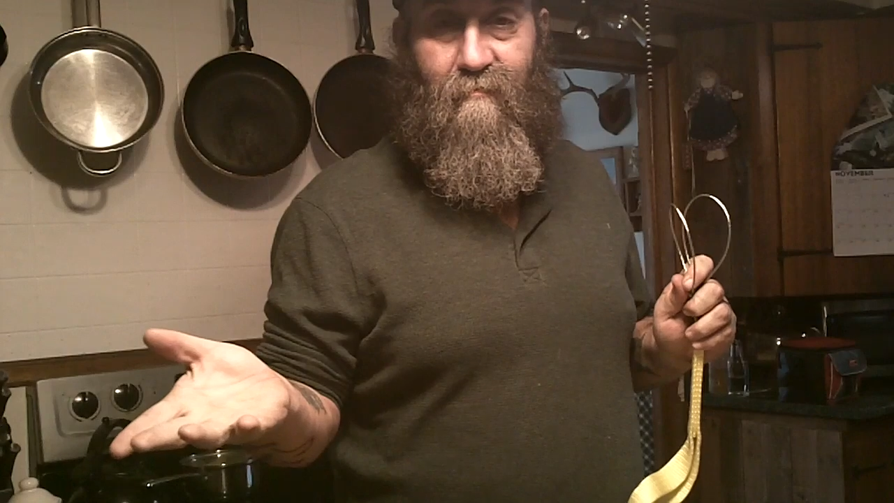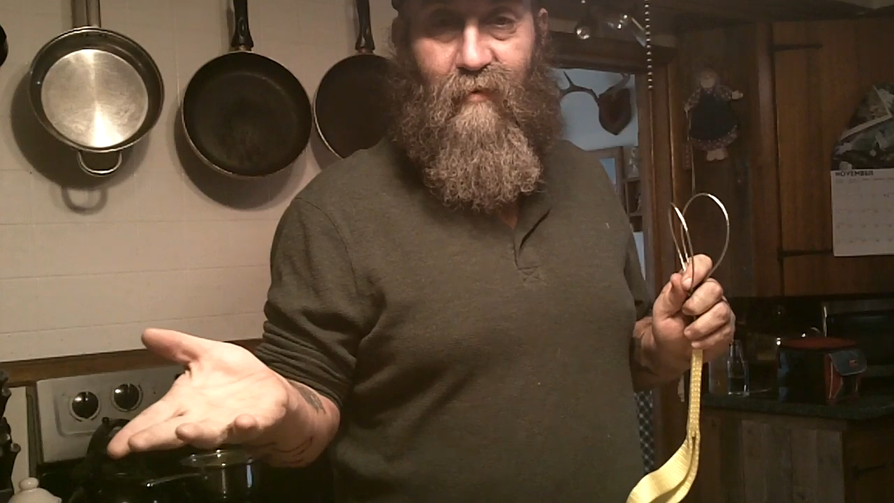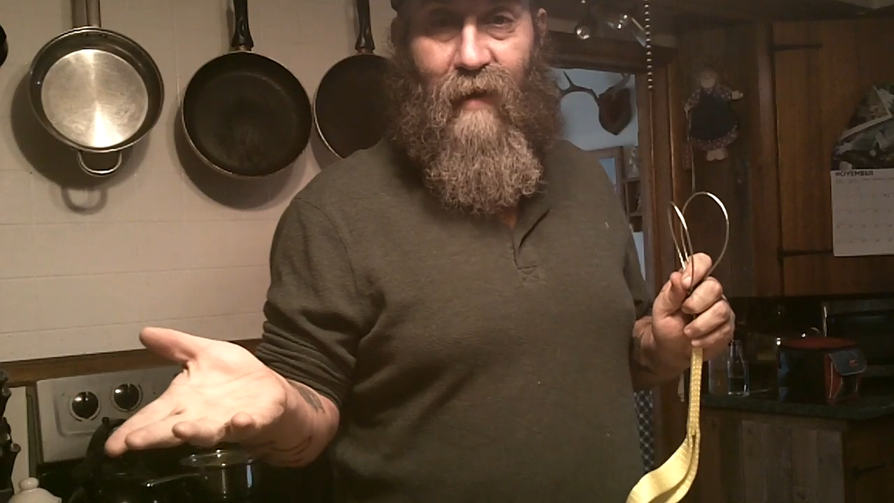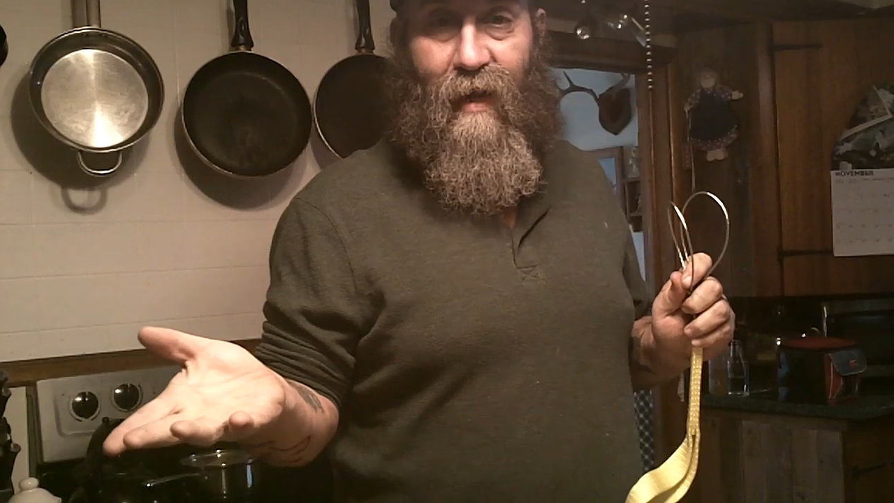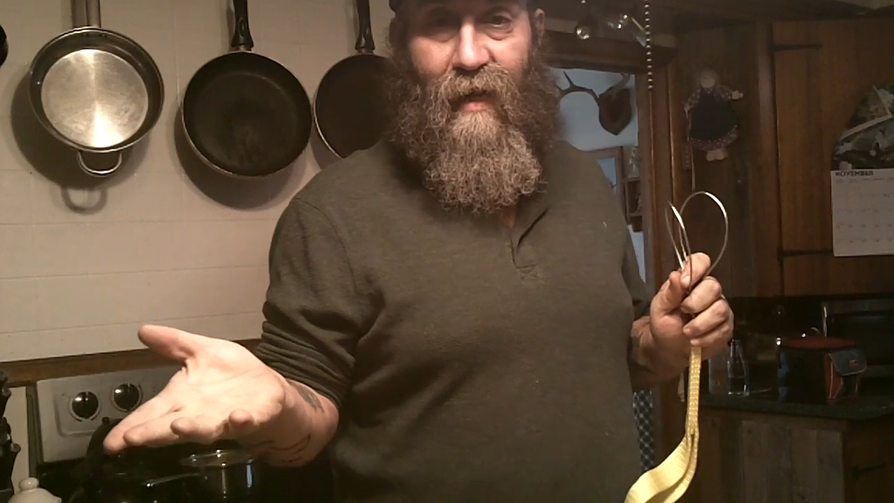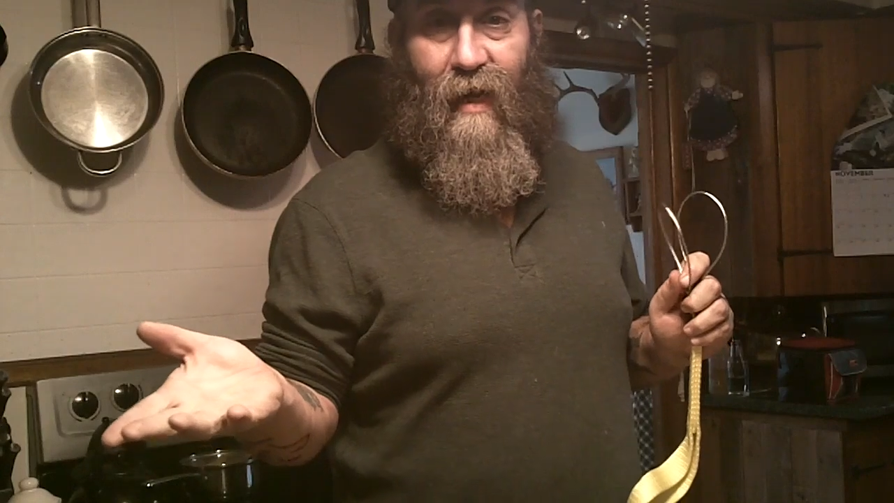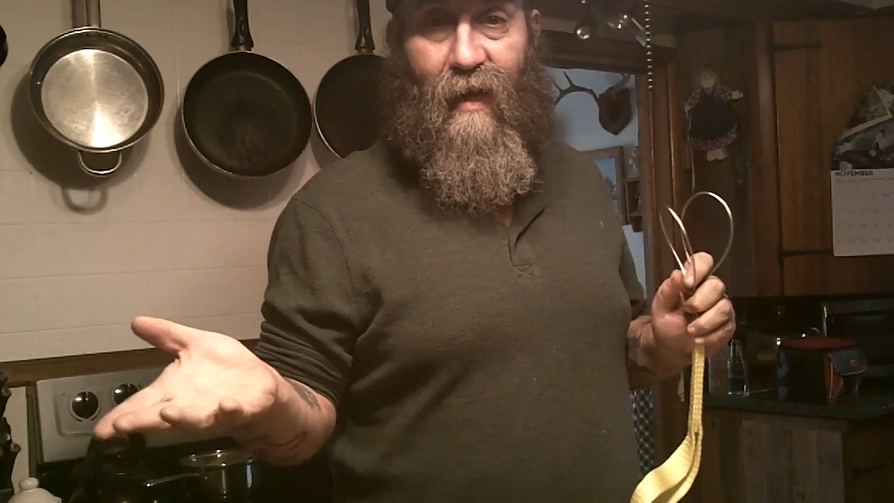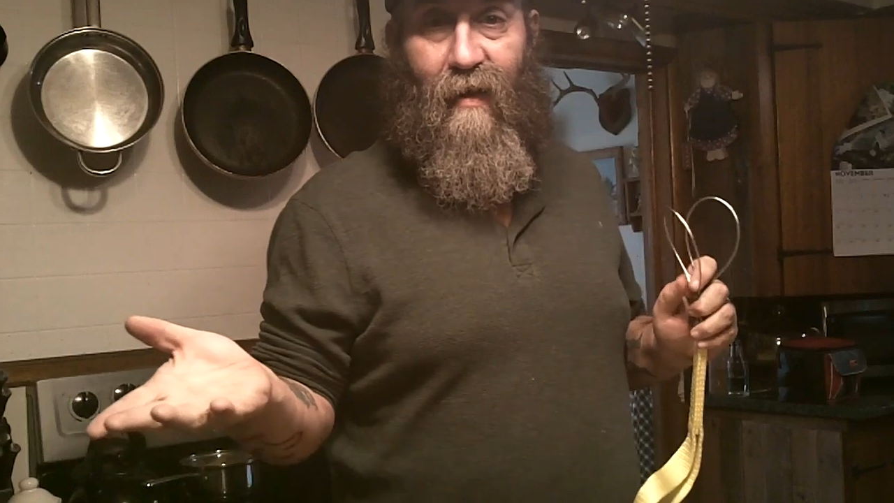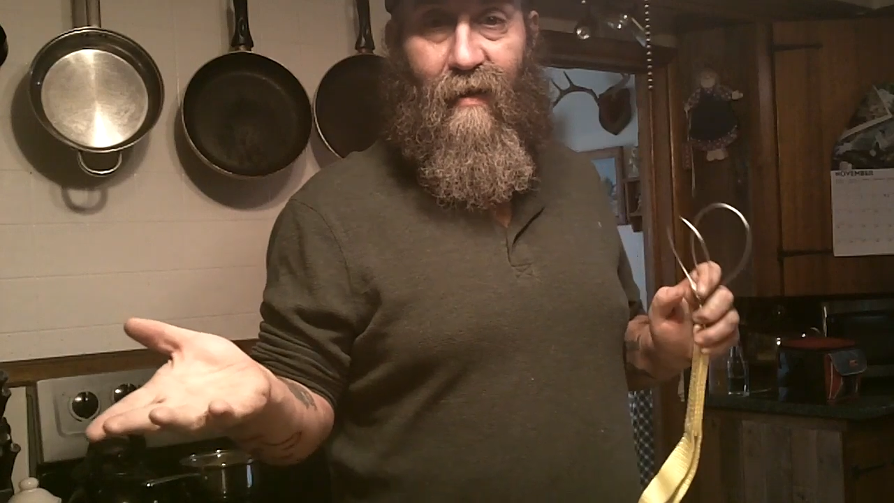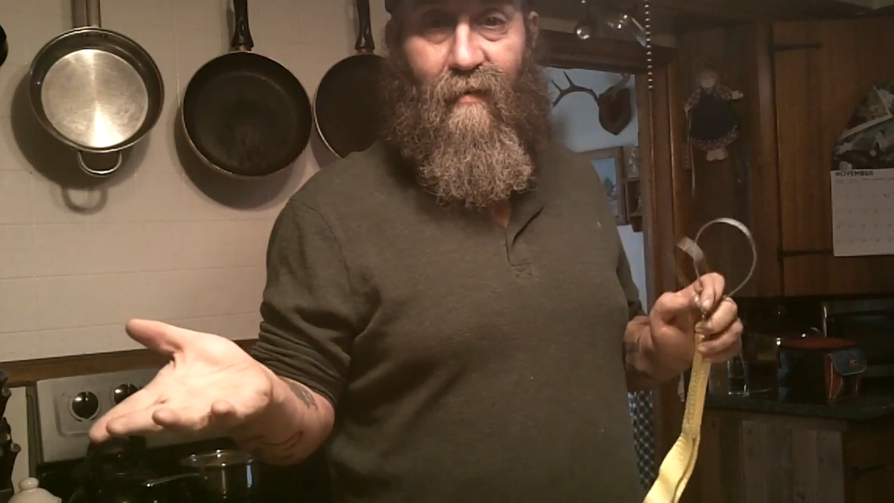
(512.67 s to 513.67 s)
dragging
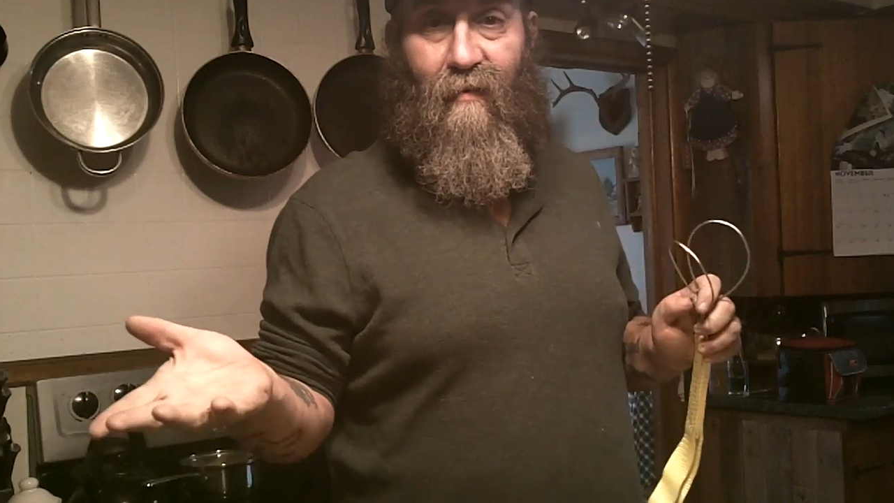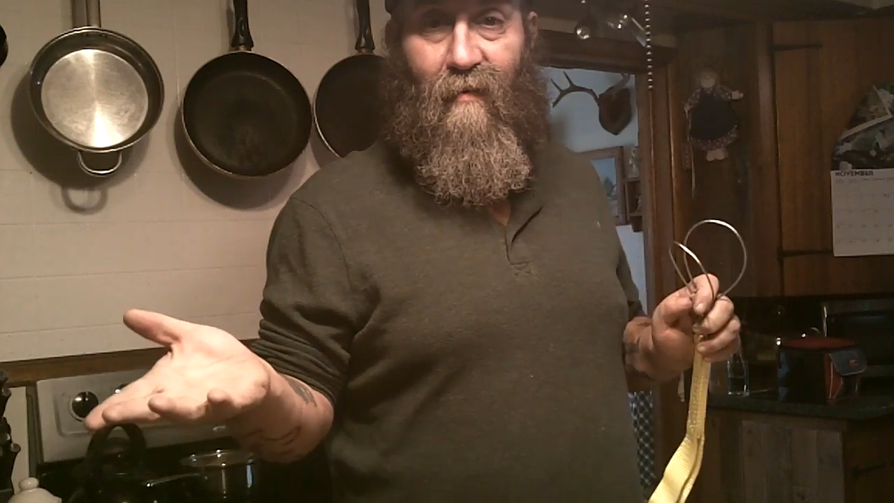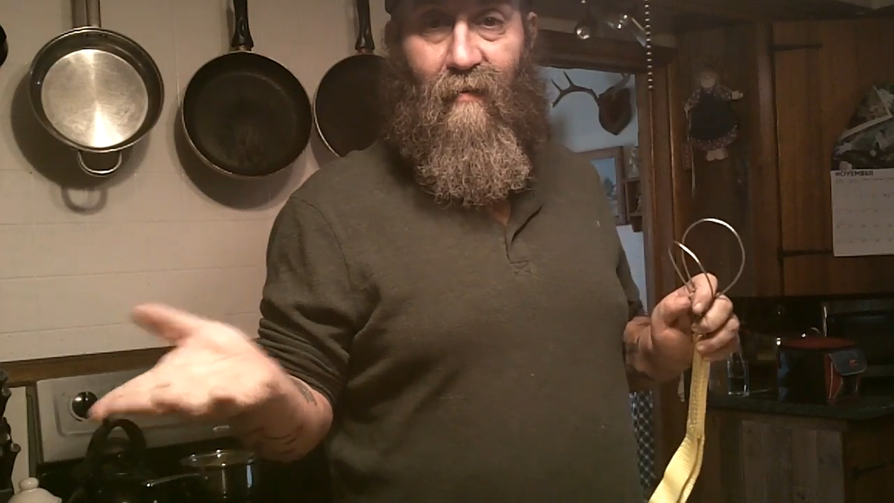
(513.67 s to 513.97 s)
out of the